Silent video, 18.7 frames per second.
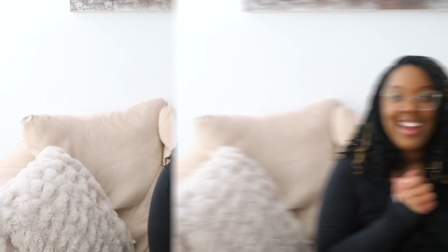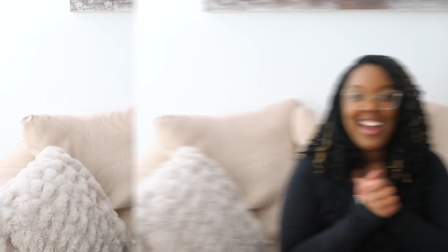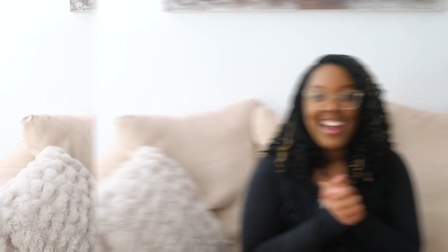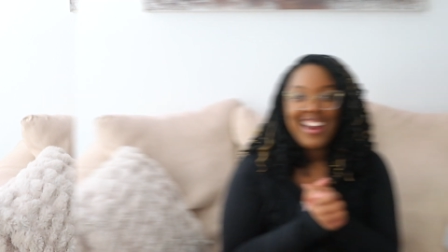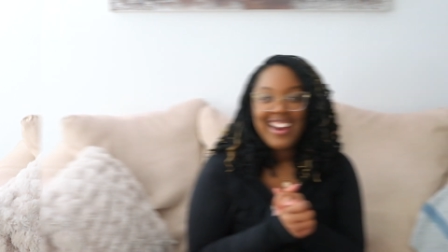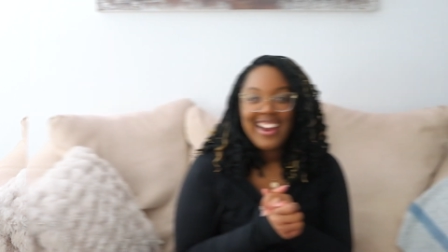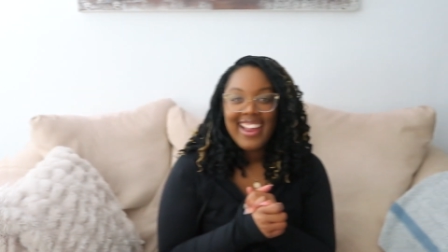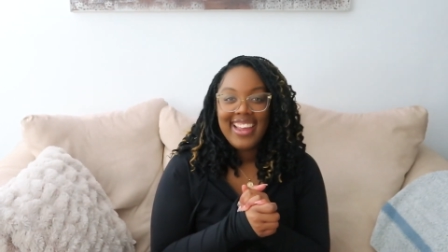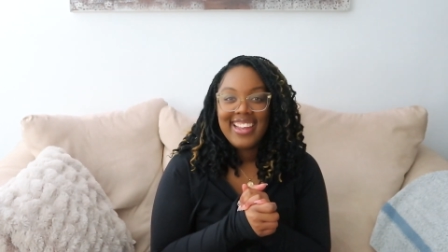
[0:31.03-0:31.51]

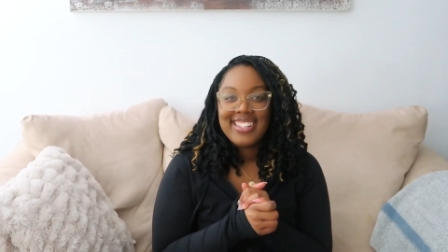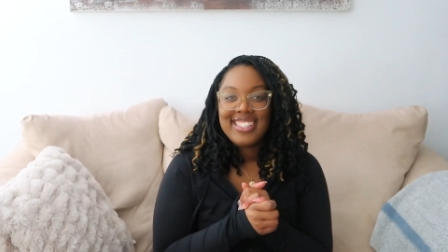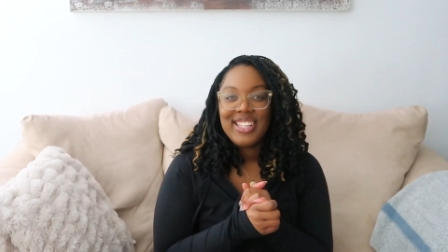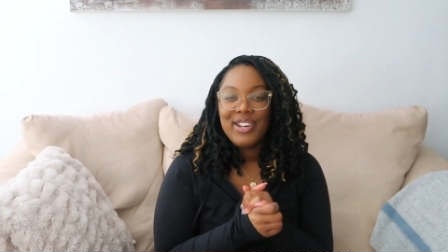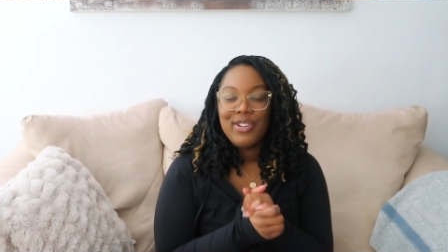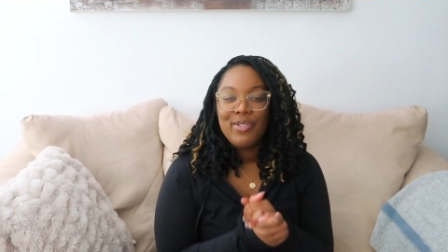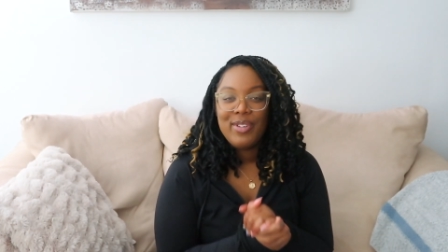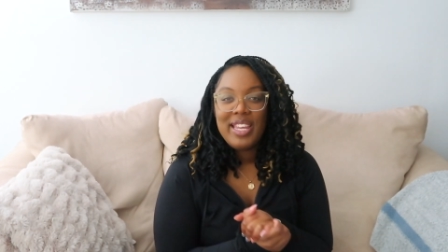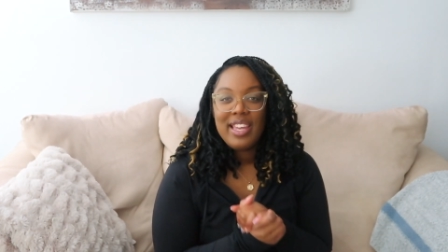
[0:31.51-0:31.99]
All right,
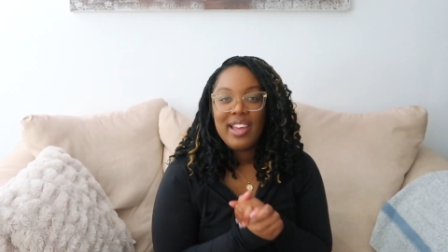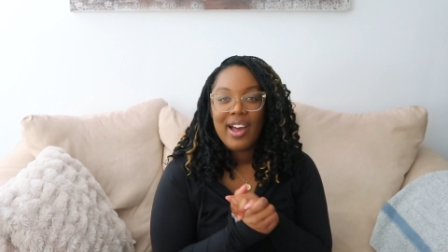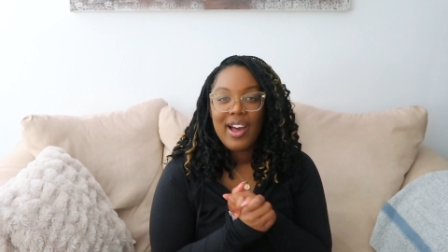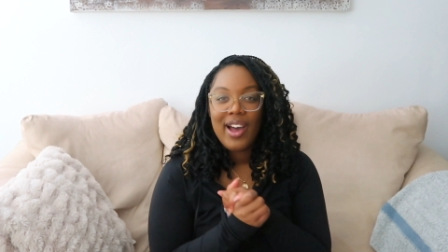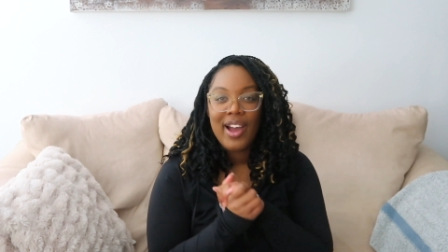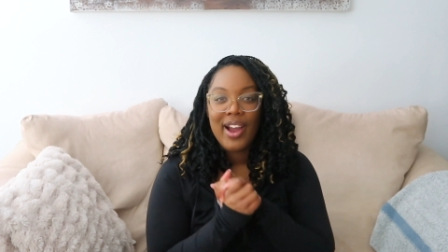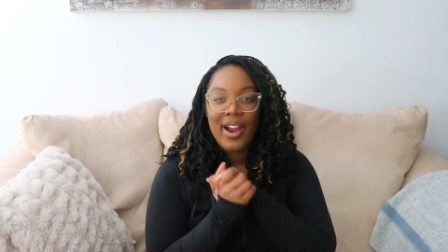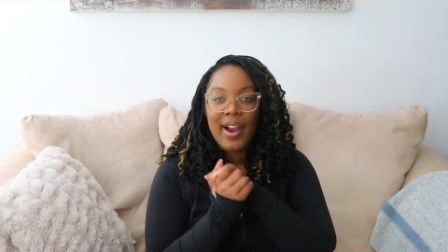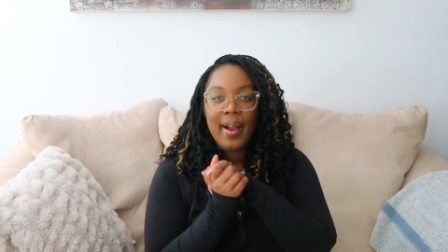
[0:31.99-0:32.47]
so we
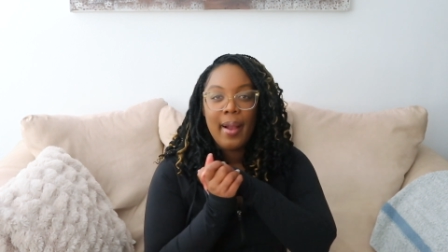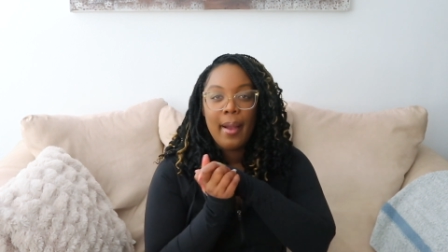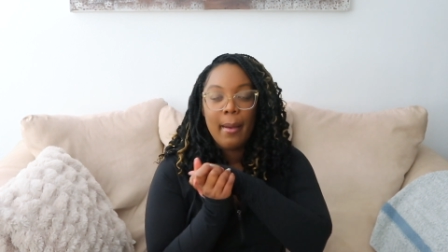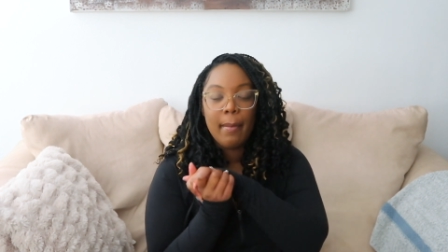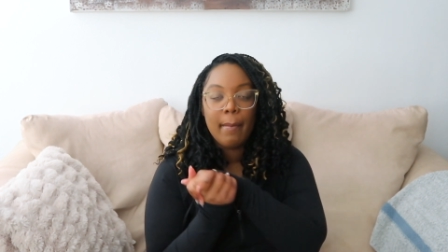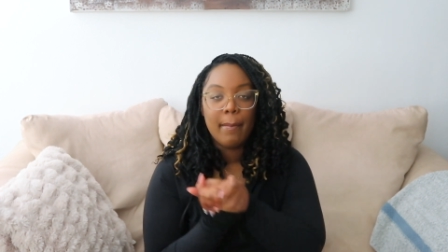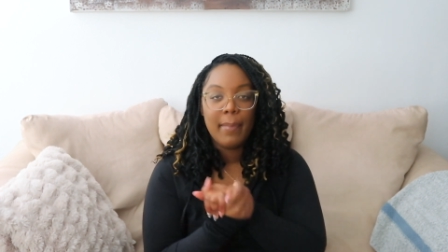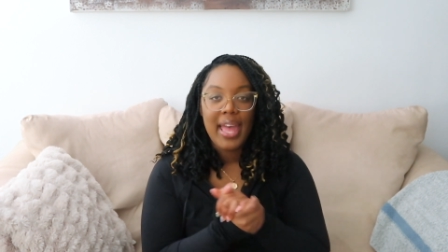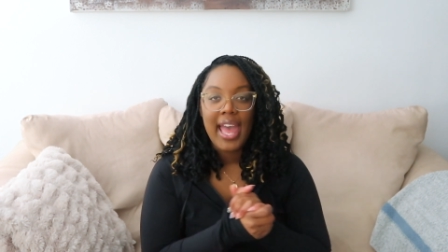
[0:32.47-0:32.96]
are
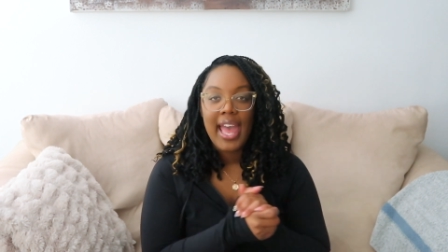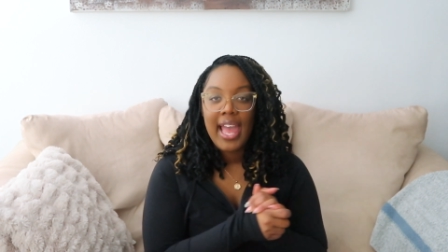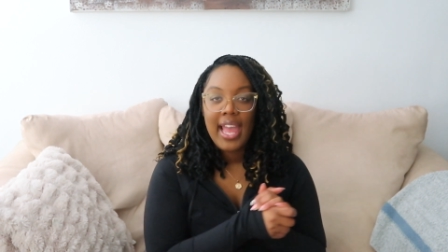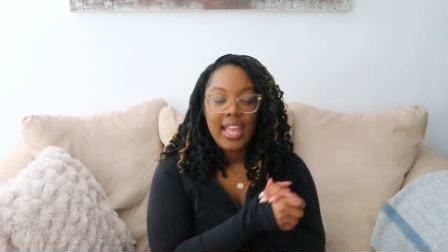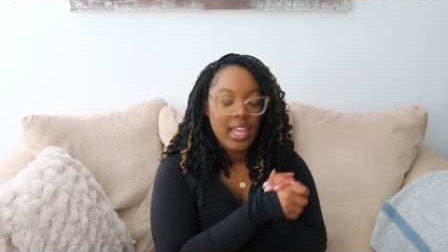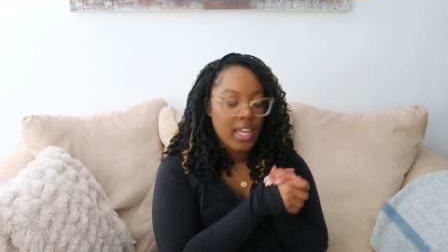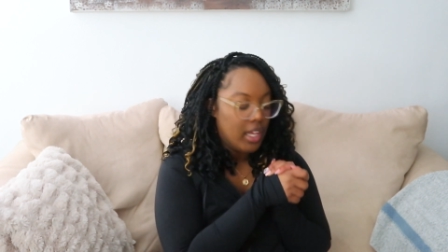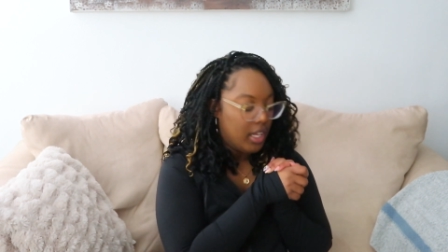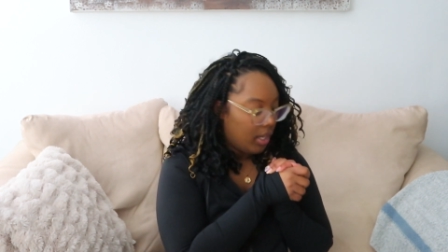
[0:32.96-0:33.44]

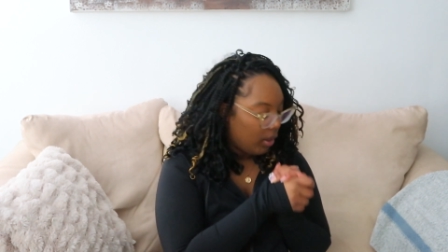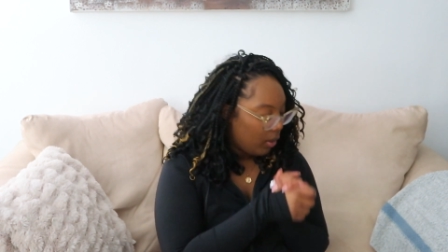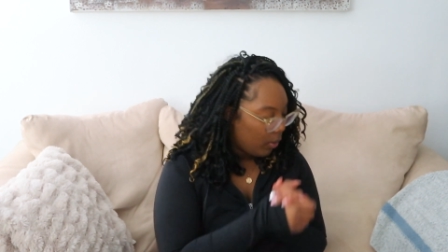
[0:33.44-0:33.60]
back